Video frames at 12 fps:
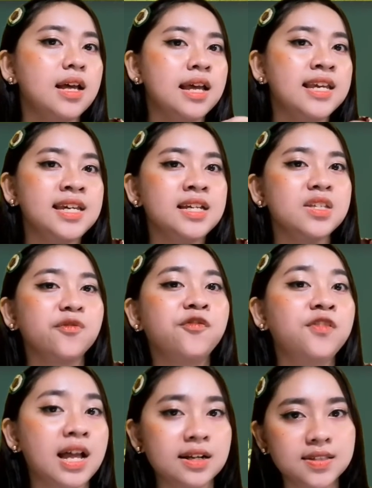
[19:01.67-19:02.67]
heat
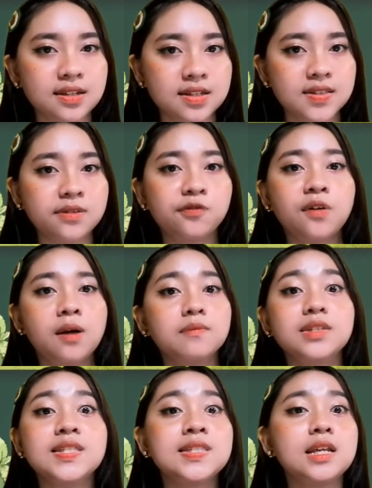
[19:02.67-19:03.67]
fluxes from
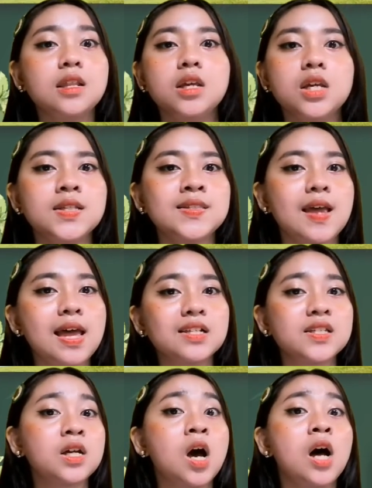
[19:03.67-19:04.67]
deciduous
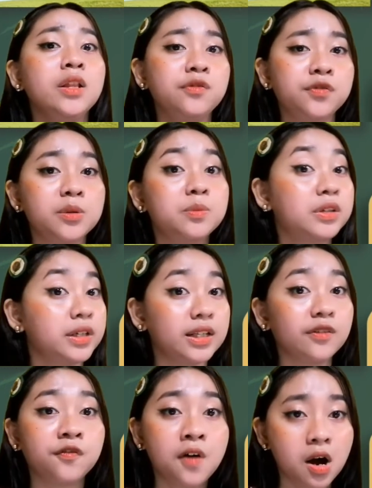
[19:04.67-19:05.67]
and conifer boreal
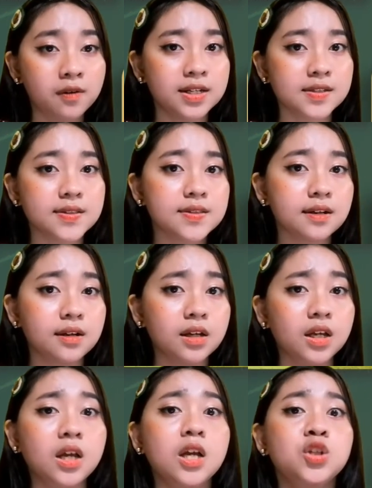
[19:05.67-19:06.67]
forests.
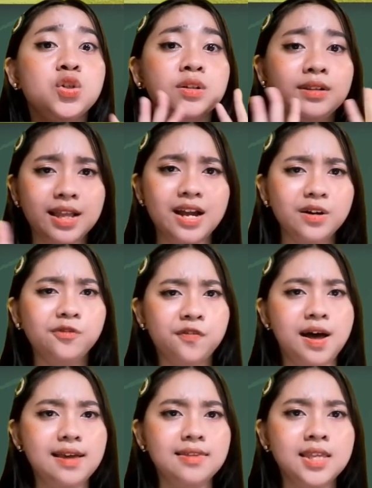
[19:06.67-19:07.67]
To
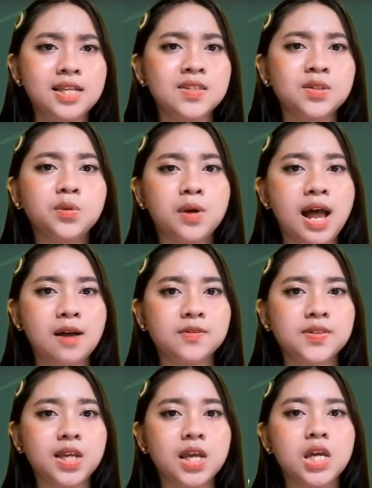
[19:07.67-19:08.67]
clarify these
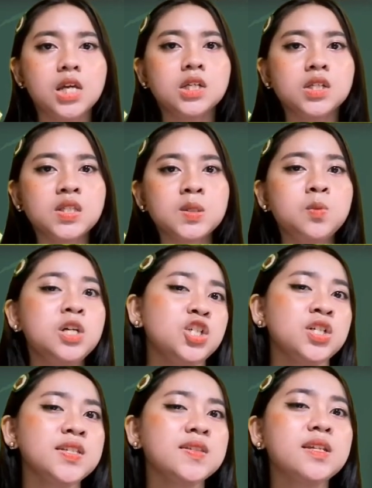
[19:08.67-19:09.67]
graphs,
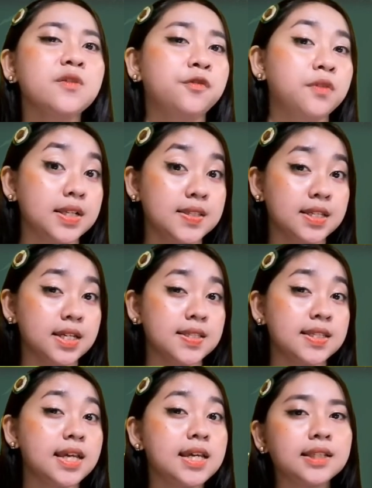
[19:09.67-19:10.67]
species differences
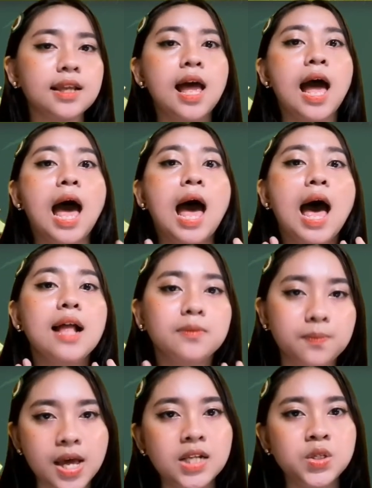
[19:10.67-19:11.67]
in
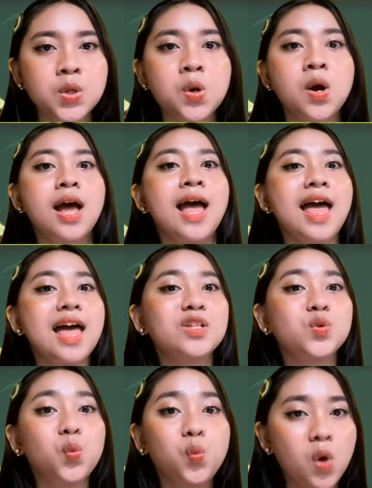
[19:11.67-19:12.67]
albedo
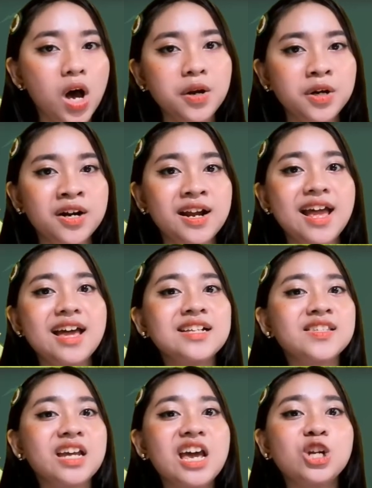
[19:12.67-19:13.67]
and water
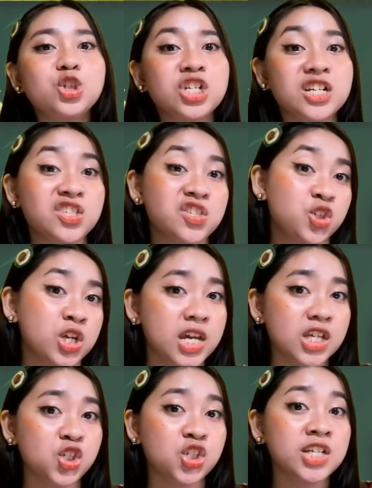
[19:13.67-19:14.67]
and energy
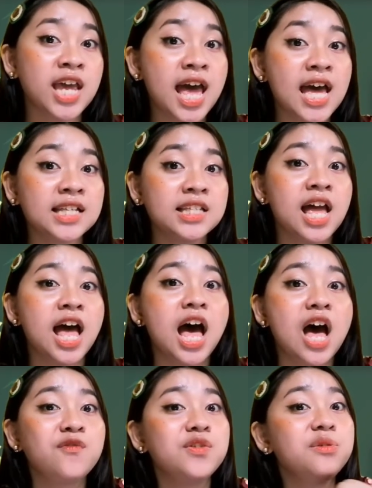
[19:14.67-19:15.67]
exchange can
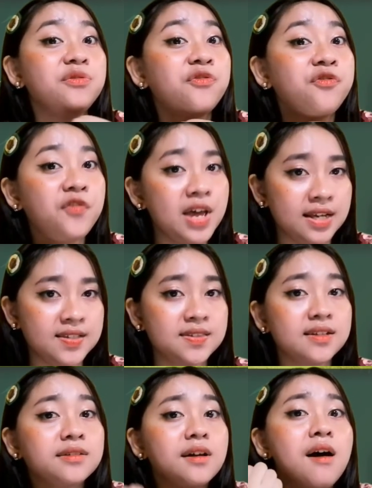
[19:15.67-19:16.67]
have effects
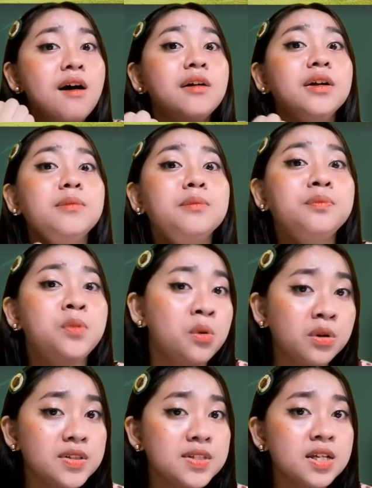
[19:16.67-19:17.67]
that are
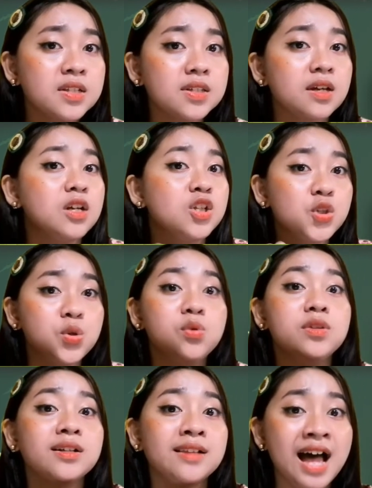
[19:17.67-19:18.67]
important to
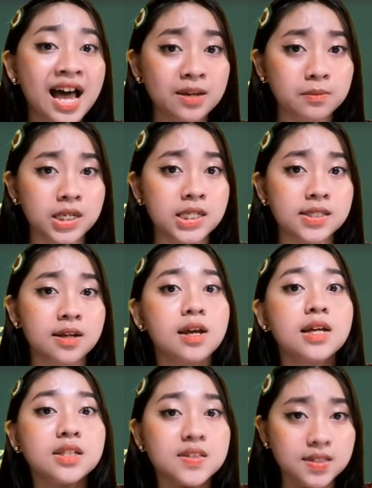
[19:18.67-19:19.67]
the climate
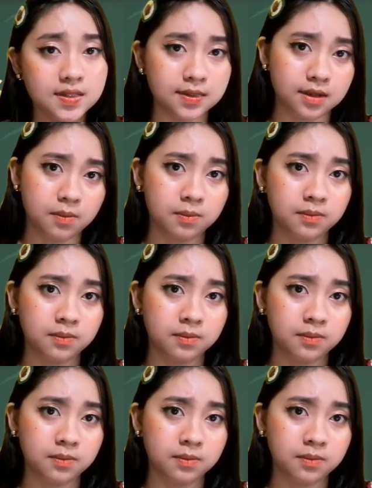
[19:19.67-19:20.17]
system.